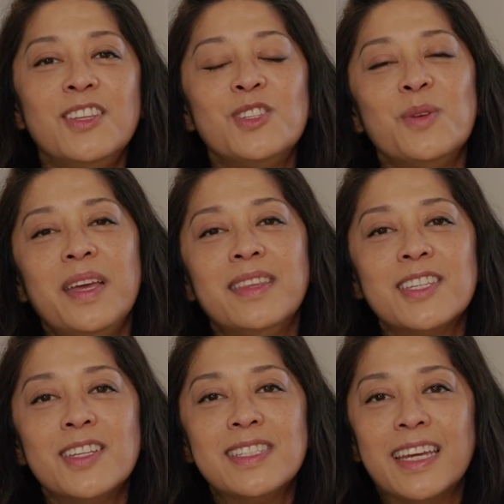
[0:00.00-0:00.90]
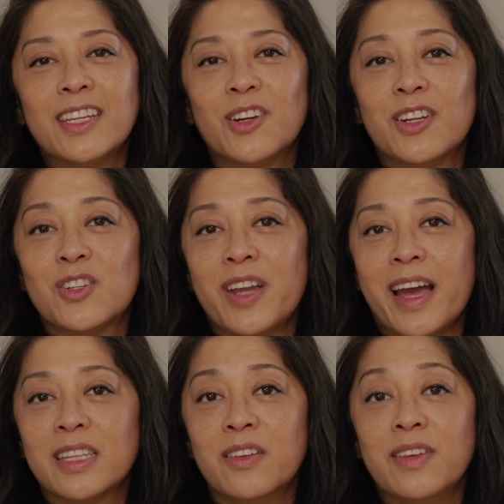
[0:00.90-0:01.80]
To make this container
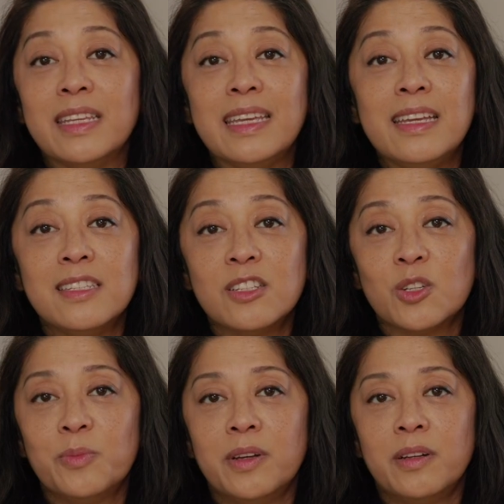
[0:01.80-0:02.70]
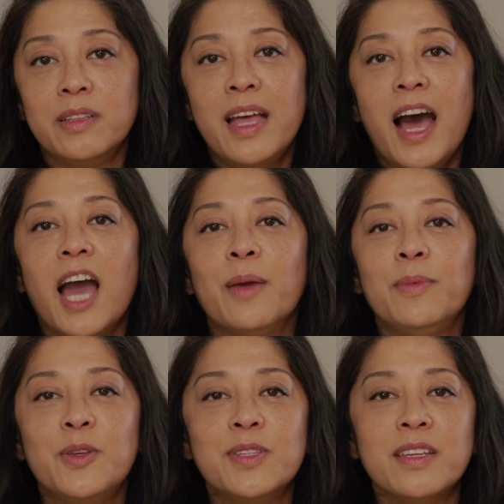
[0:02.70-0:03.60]
attractive and easy to build, I'm
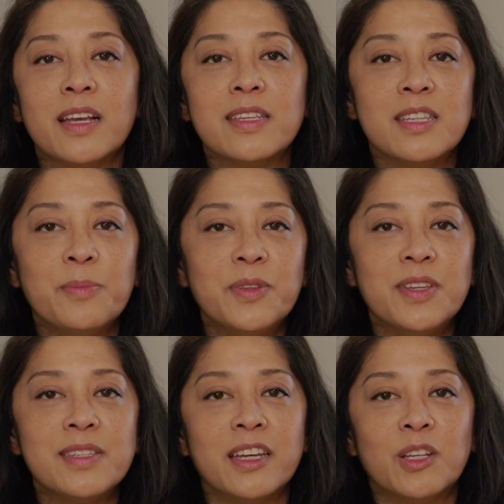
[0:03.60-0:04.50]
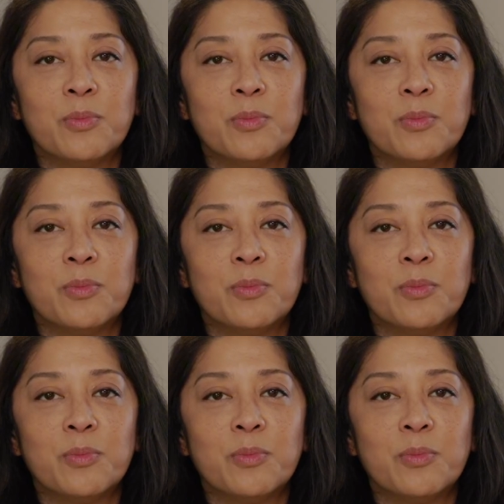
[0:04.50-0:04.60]
using a simple design